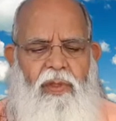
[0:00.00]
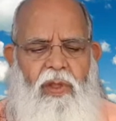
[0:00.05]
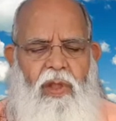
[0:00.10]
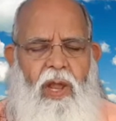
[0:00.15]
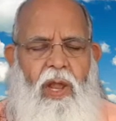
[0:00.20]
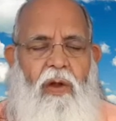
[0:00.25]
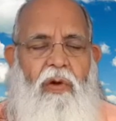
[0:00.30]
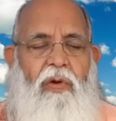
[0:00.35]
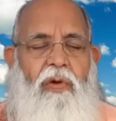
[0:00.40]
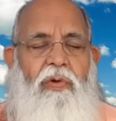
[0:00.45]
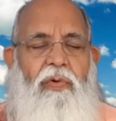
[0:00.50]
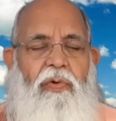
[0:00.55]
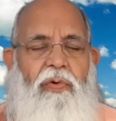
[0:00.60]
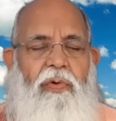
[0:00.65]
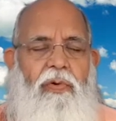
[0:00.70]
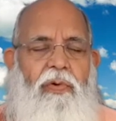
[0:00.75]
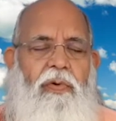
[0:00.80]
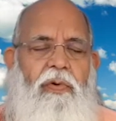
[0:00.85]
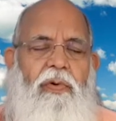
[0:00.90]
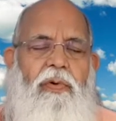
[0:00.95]
how
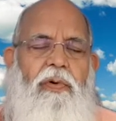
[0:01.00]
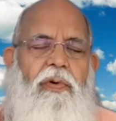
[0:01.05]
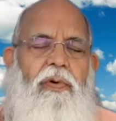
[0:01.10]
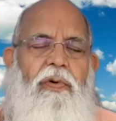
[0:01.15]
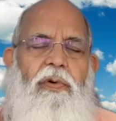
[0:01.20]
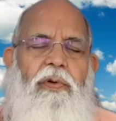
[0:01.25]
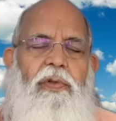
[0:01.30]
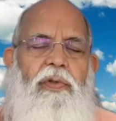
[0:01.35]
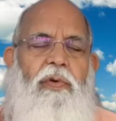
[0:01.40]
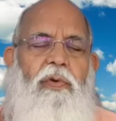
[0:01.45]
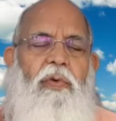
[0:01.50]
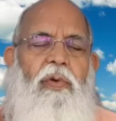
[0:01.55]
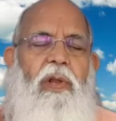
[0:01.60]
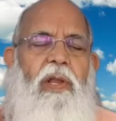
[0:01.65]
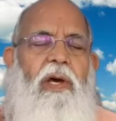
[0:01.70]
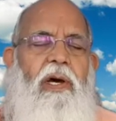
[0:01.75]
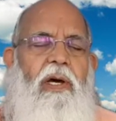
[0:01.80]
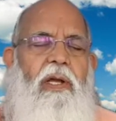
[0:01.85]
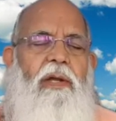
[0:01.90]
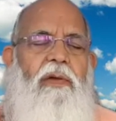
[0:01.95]
do you
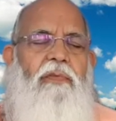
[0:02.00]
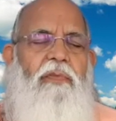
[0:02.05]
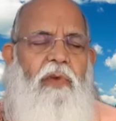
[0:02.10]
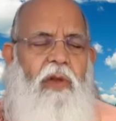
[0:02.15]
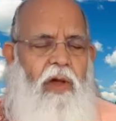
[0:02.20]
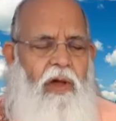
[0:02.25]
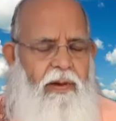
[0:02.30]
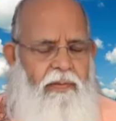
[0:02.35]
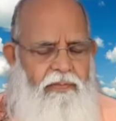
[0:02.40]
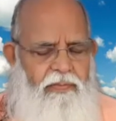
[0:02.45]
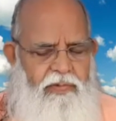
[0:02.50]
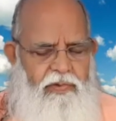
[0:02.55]
learn from